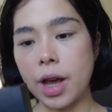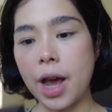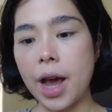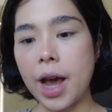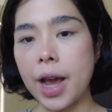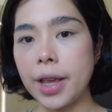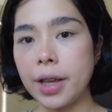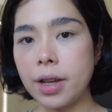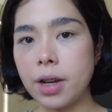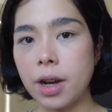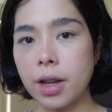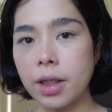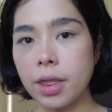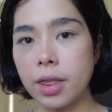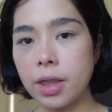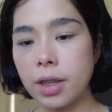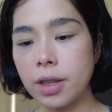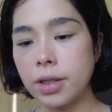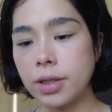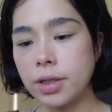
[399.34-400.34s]
I got
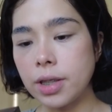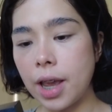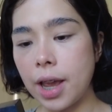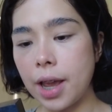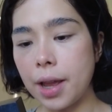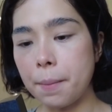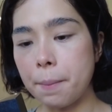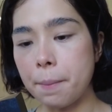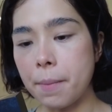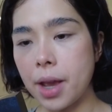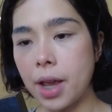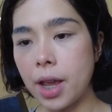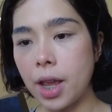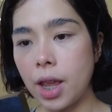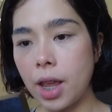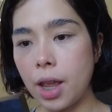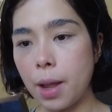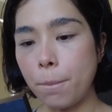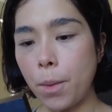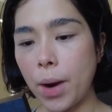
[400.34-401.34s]
this at my
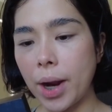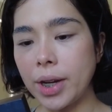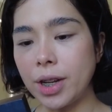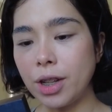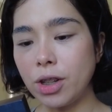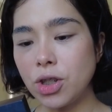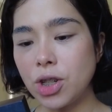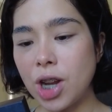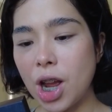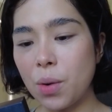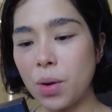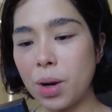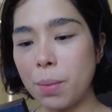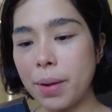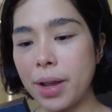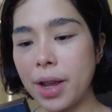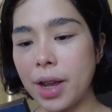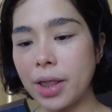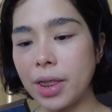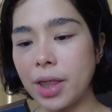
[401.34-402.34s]
bridal shower pa
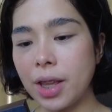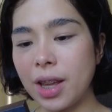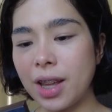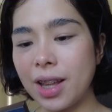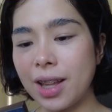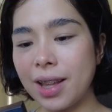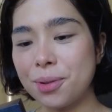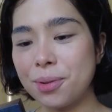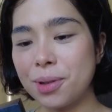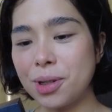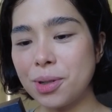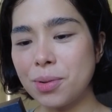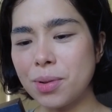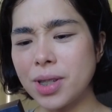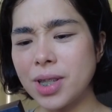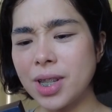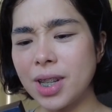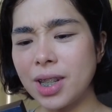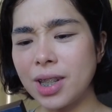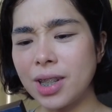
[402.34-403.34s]
yata, which
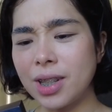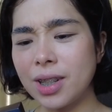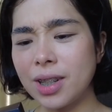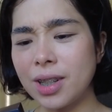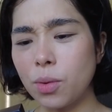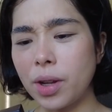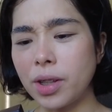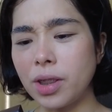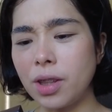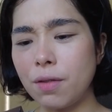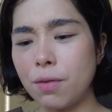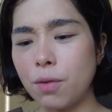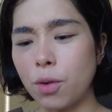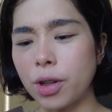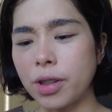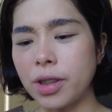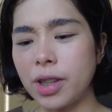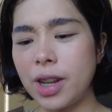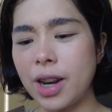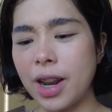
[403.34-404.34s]
was in
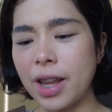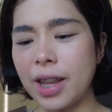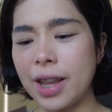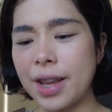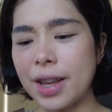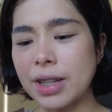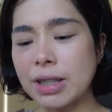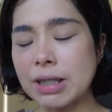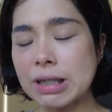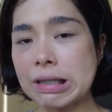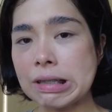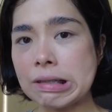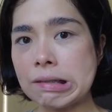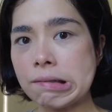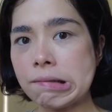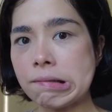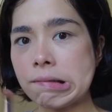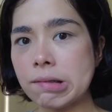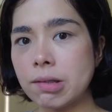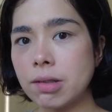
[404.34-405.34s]
2014, I guess.
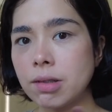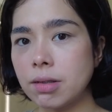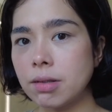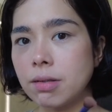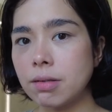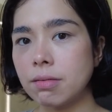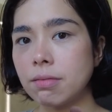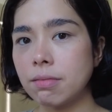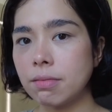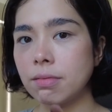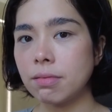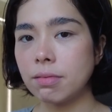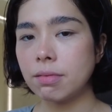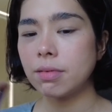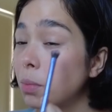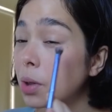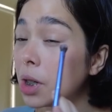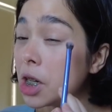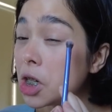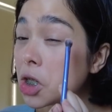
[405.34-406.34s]

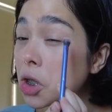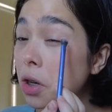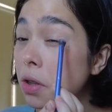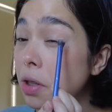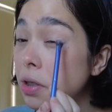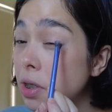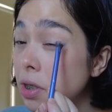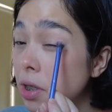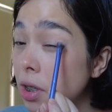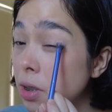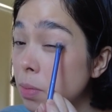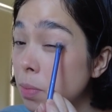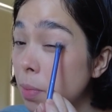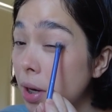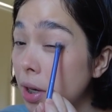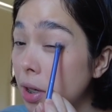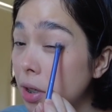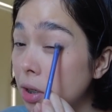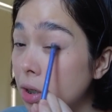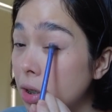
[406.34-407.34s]
Pretty sure this is
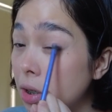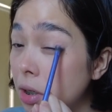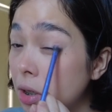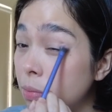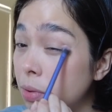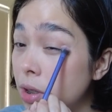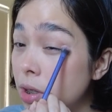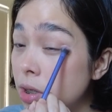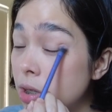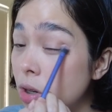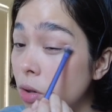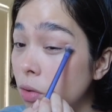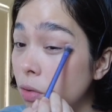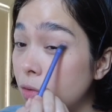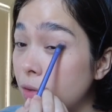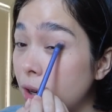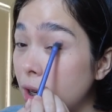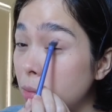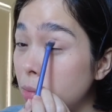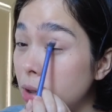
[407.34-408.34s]
expired. Please don't
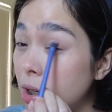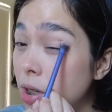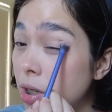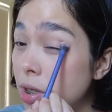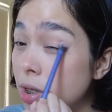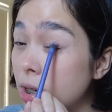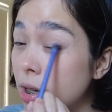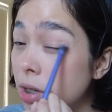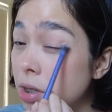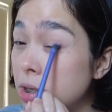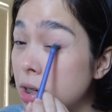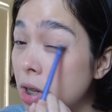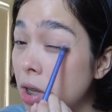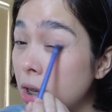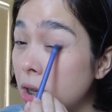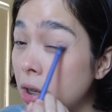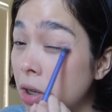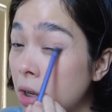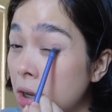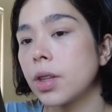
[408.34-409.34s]
find me
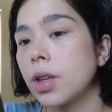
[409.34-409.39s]
disgusting.